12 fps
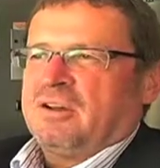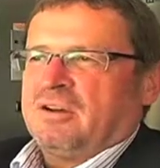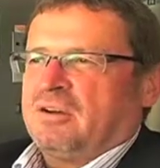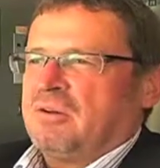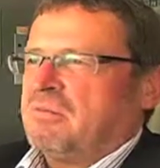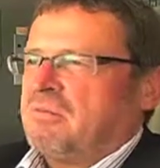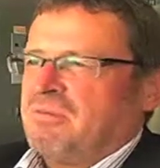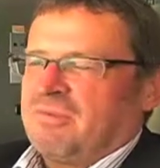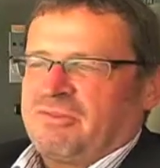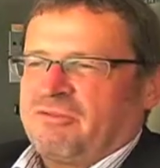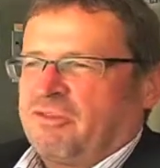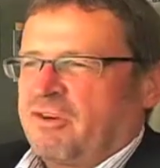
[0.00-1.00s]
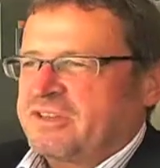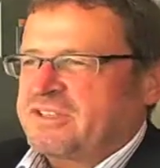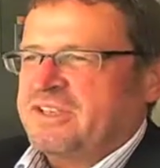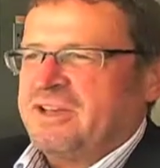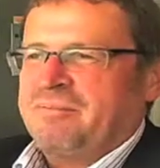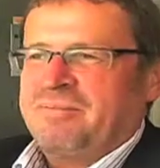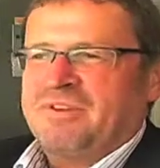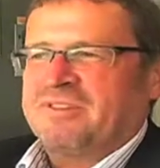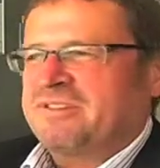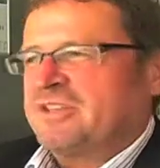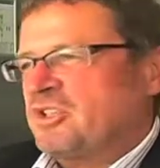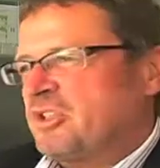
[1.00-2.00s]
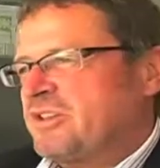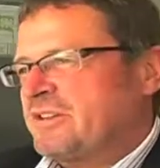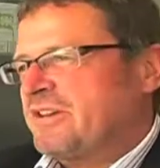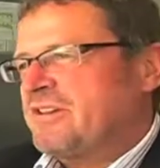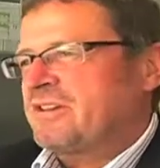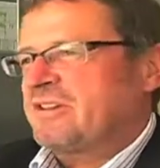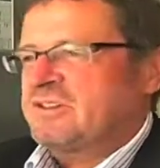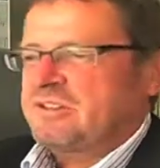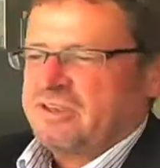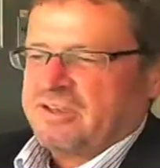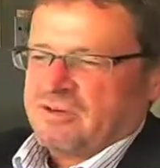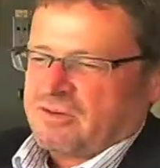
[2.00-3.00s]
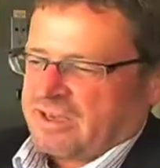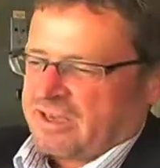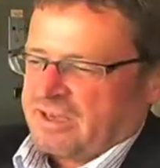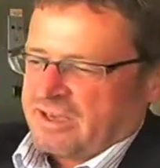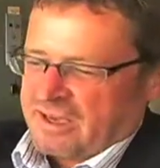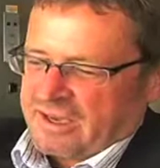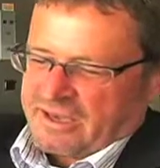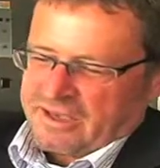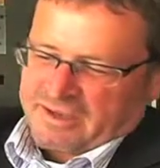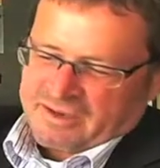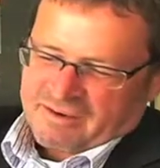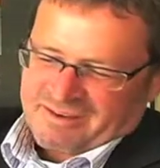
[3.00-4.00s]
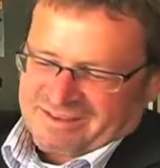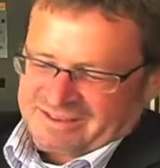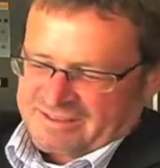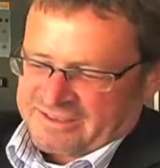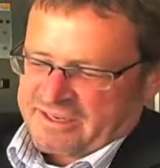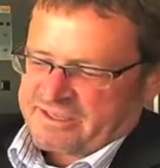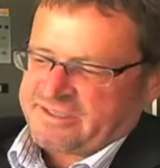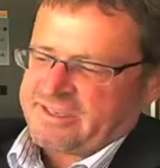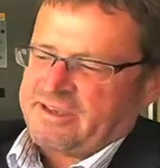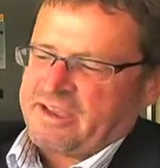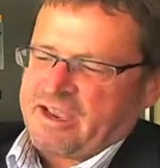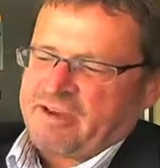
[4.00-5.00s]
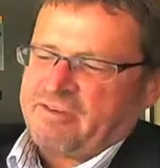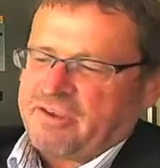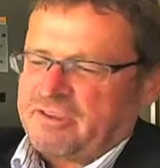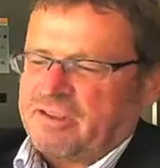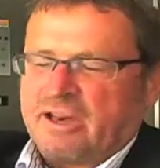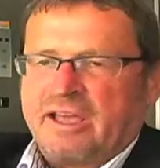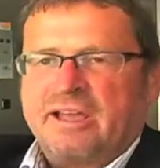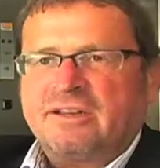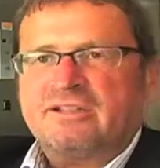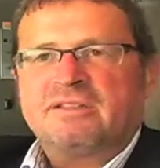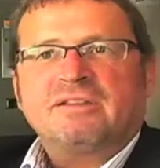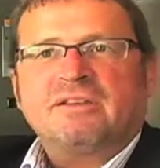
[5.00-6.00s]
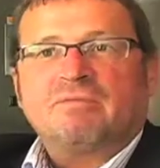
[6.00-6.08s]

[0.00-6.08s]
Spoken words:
For example, such a state can say, okay, I'm taxing heavier the land.